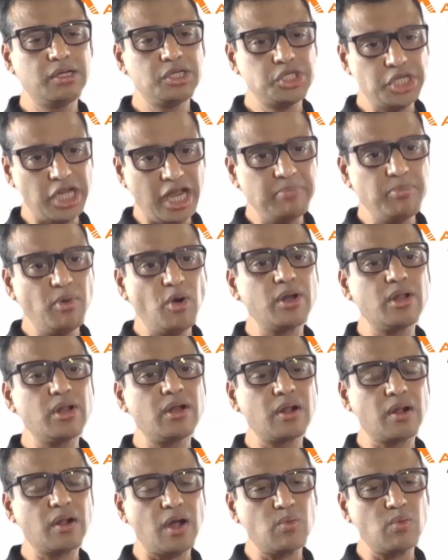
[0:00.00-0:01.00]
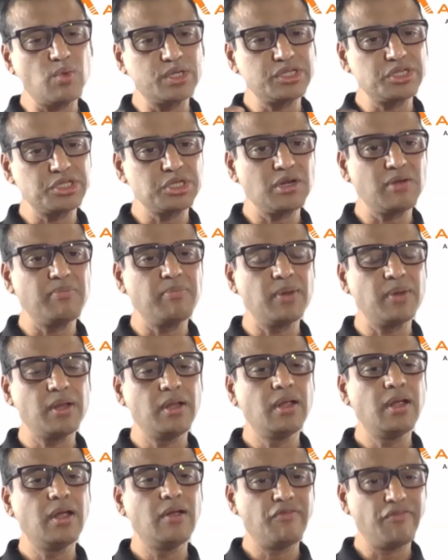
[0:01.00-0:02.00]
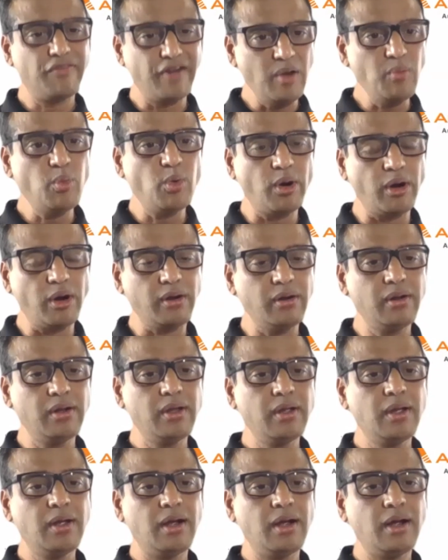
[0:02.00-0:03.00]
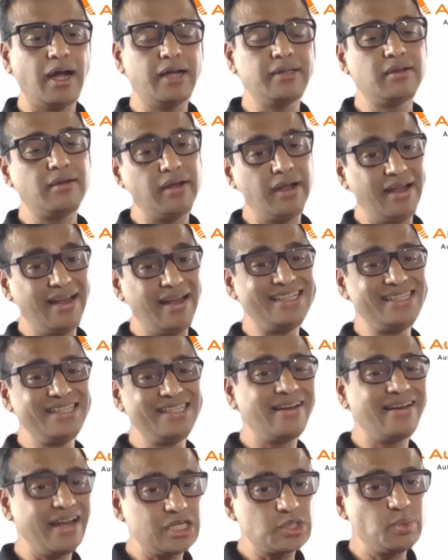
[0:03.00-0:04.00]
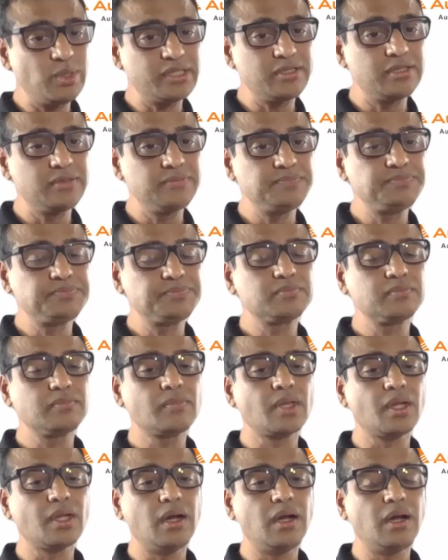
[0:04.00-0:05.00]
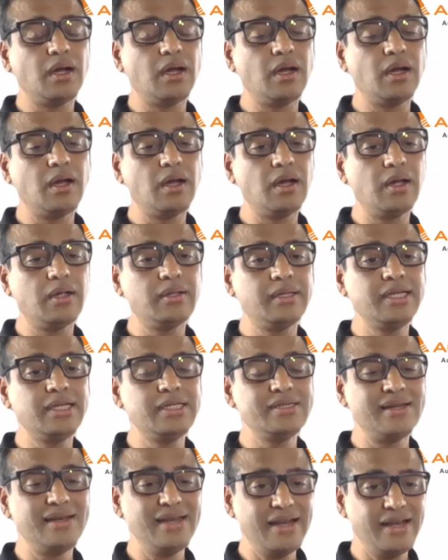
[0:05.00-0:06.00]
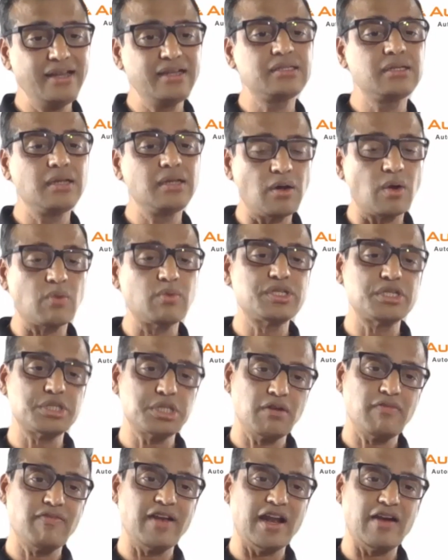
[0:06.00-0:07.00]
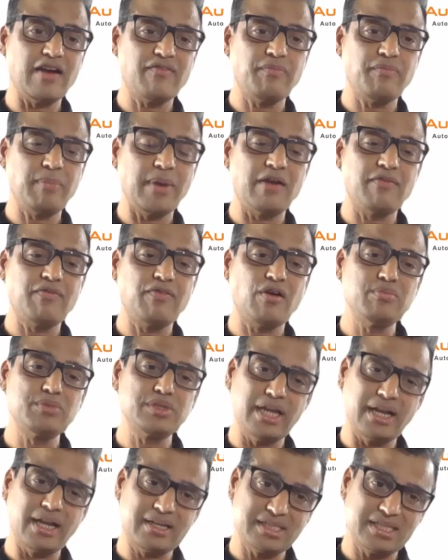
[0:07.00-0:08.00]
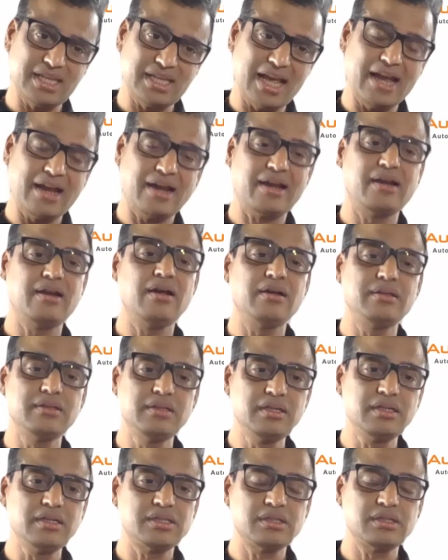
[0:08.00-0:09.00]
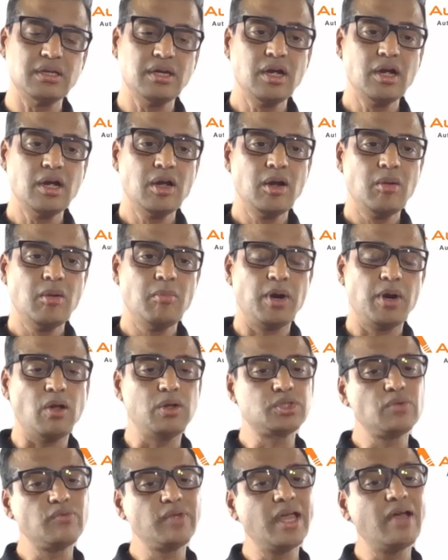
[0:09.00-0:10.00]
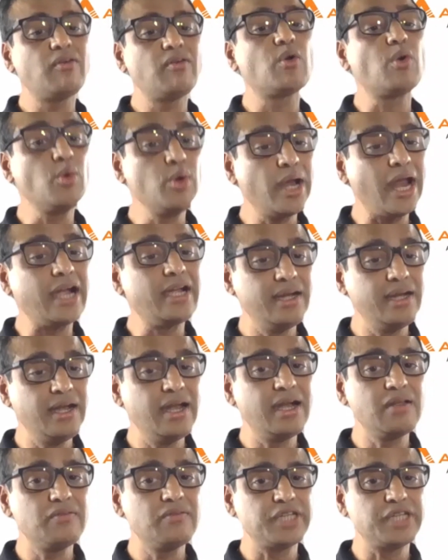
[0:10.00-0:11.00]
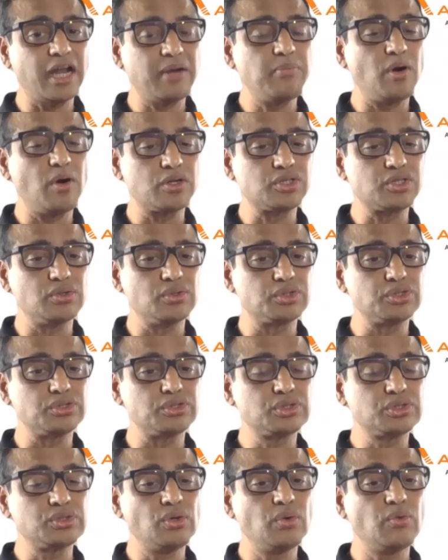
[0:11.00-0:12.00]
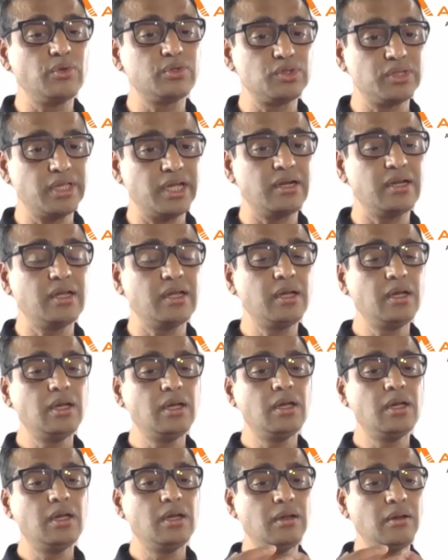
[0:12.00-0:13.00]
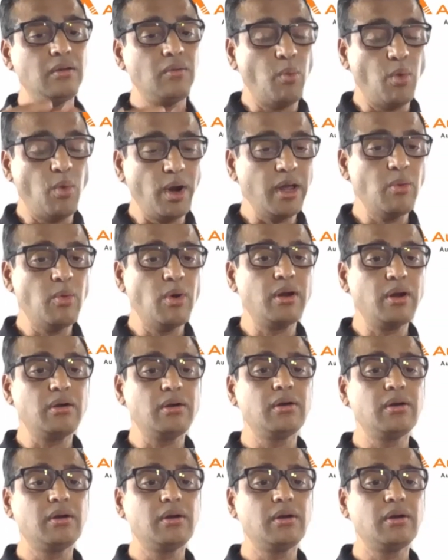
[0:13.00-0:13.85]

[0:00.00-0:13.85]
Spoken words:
chatbot or a conversational framework either integrates with the leading conversational platforms like Slack and others, but also we have our own native chatbot solution. So that whatever